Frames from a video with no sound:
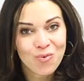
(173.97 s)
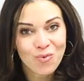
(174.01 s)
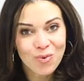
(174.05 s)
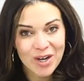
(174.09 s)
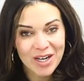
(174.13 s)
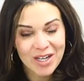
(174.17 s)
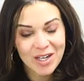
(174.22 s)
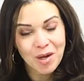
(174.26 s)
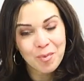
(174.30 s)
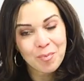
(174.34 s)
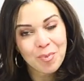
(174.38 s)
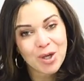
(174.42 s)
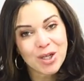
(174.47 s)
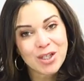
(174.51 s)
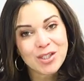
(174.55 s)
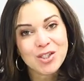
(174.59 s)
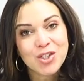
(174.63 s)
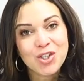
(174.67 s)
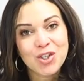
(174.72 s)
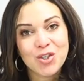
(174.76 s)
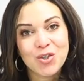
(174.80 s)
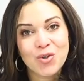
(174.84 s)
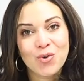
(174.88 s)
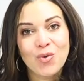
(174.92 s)
read a book
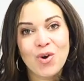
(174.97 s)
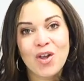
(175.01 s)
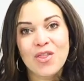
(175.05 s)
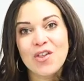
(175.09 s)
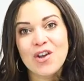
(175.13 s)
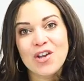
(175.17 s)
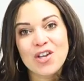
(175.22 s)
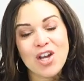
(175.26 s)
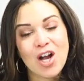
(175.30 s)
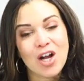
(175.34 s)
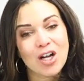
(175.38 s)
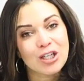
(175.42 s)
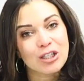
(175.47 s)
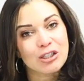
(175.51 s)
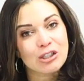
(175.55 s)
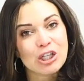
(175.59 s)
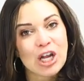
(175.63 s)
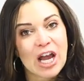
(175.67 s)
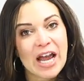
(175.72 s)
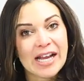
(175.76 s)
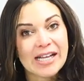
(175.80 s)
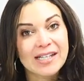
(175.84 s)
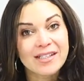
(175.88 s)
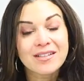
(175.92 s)
to the younger
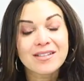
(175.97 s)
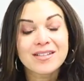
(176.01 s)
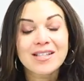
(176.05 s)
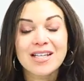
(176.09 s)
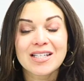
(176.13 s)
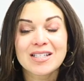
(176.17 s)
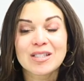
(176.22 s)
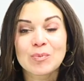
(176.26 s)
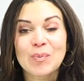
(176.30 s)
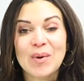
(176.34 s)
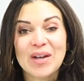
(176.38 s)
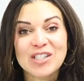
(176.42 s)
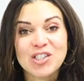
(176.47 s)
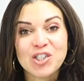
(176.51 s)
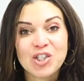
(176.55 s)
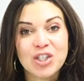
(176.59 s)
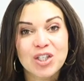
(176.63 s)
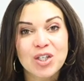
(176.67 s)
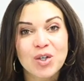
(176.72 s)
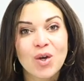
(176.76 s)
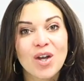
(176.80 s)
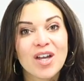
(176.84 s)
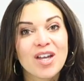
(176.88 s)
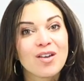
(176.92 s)
child,
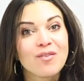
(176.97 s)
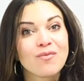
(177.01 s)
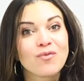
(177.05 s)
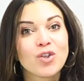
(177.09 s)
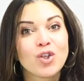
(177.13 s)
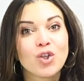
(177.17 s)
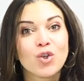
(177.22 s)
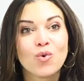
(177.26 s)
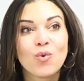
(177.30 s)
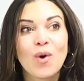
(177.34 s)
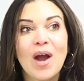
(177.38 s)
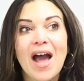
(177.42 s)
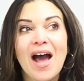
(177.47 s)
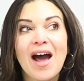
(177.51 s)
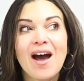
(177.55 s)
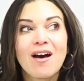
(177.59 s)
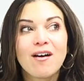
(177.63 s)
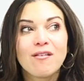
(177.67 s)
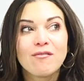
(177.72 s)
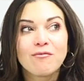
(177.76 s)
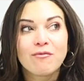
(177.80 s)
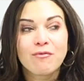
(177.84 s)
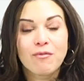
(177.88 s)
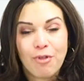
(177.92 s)
especially if you
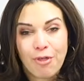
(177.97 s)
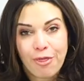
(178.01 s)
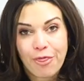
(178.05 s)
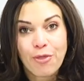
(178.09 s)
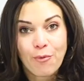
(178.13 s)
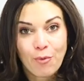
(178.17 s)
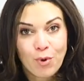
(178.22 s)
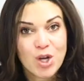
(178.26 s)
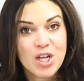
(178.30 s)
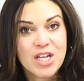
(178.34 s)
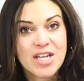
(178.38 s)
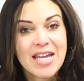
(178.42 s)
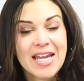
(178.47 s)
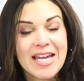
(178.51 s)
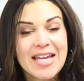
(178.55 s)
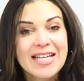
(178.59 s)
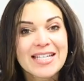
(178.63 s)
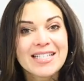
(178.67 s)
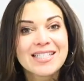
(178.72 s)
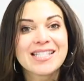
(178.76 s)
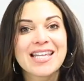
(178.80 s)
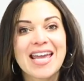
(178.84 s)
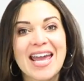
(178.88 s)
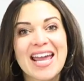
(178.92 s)
have three
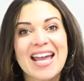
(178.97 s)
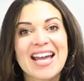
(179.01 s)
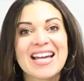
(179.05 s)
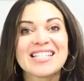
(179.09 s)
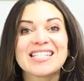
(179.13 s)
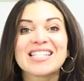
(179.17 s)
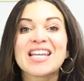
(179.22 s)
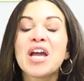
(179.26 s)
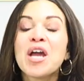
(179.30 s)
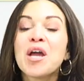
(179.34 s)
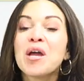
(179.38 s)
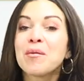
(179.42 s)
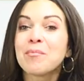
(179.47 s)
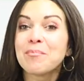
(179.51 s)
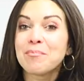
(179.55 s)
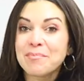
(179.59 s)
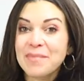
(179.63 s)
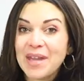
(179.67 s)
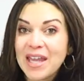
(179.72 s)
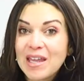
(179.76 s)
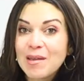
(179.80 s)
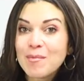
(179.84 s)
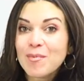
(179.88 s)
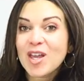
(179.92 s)
kids, and
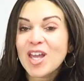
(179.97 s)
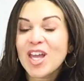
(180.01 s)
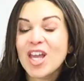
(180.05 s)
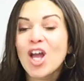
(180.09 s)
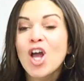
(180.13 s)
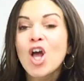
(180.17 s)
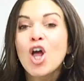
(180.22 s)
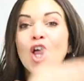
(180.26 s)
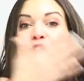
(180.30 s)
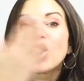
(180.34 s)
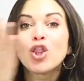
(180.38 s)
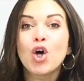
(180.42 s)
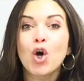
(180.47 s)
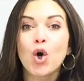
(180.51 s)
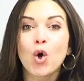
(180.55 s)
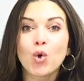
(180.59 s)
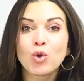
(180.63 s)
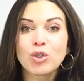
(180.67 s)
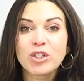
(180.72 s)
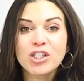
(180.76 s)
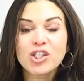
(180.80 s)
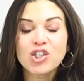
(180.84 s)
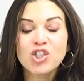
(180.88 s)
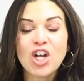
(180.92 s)
maybe the
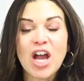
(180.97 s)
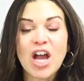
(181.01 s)
oldest